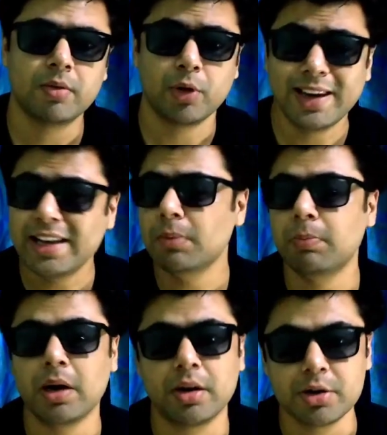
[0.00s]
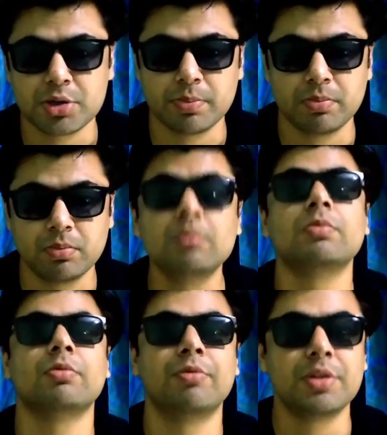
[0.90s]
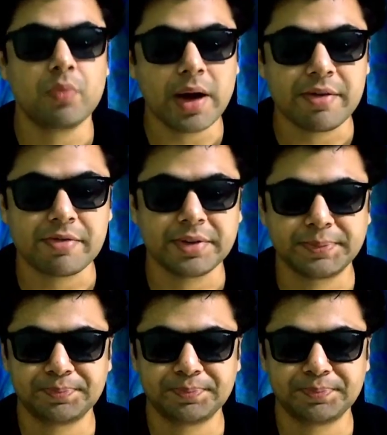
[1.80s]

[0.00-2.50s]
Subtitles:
for legal partnership with wife.